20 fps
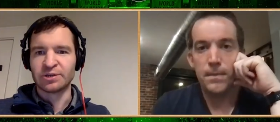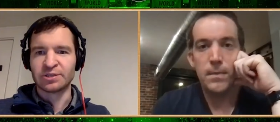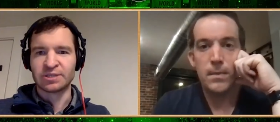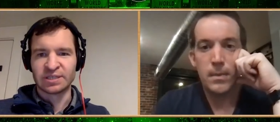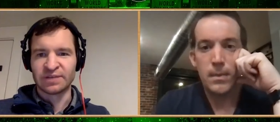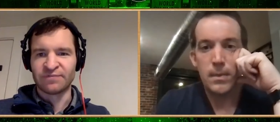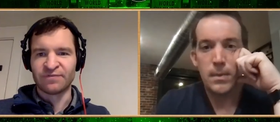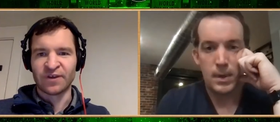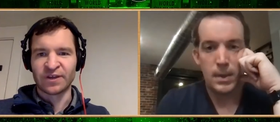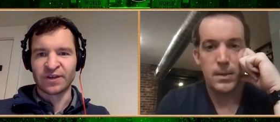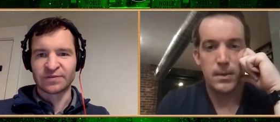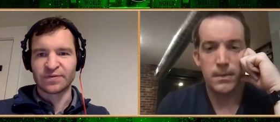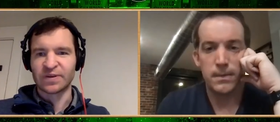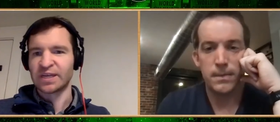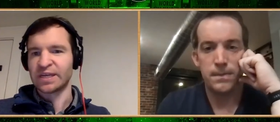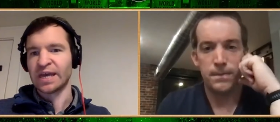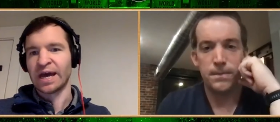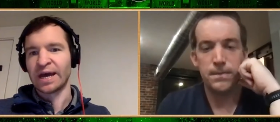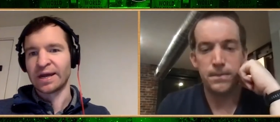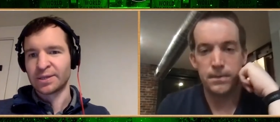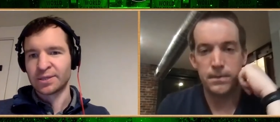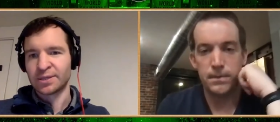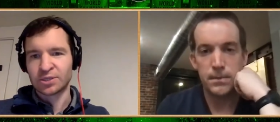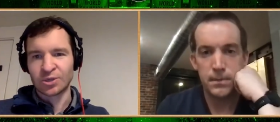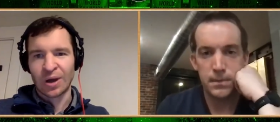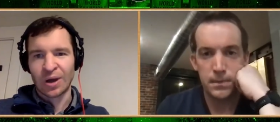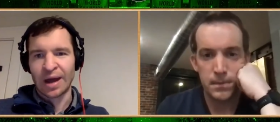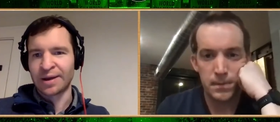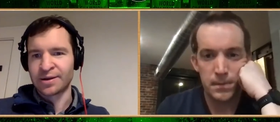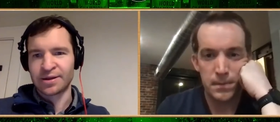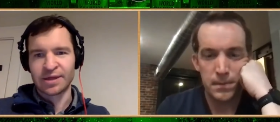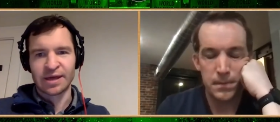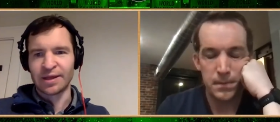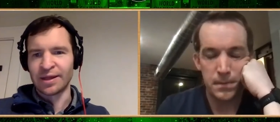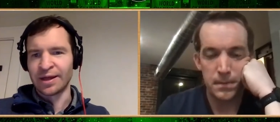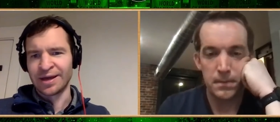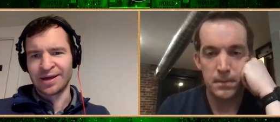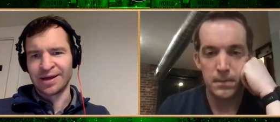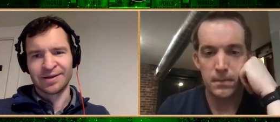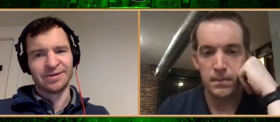Speaker 1: else does offensively yet. So I'd say
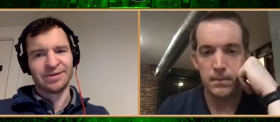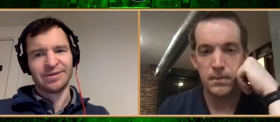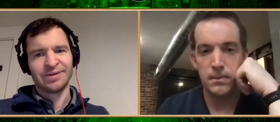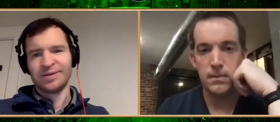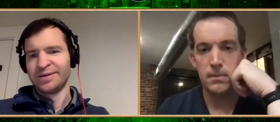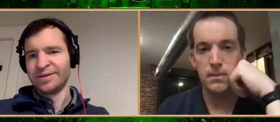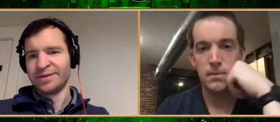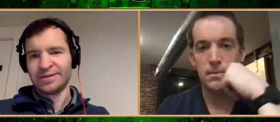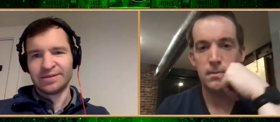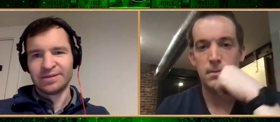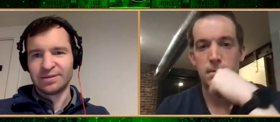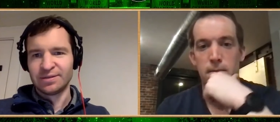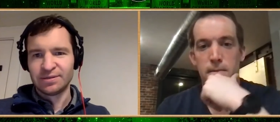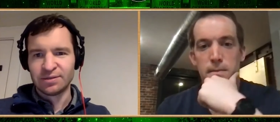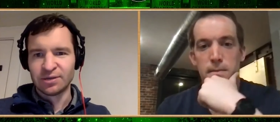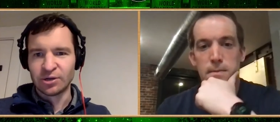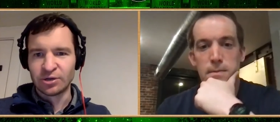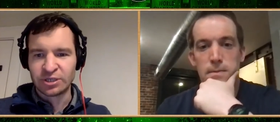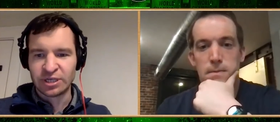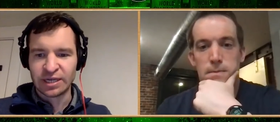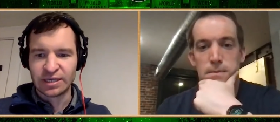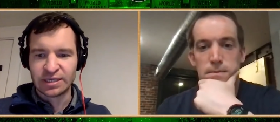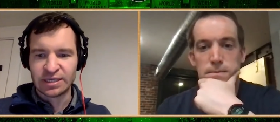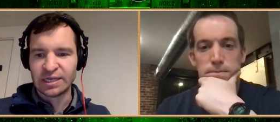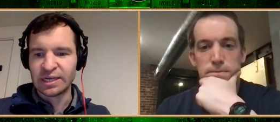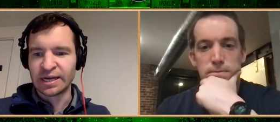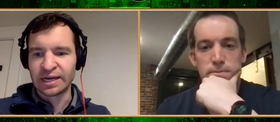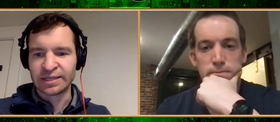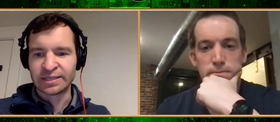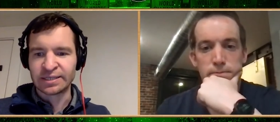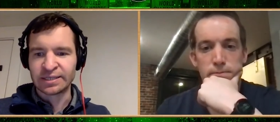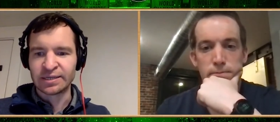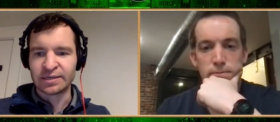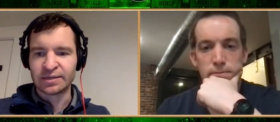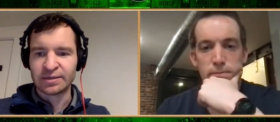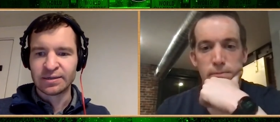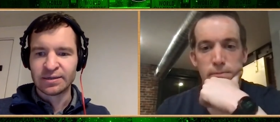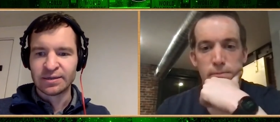like, no chance he gets it.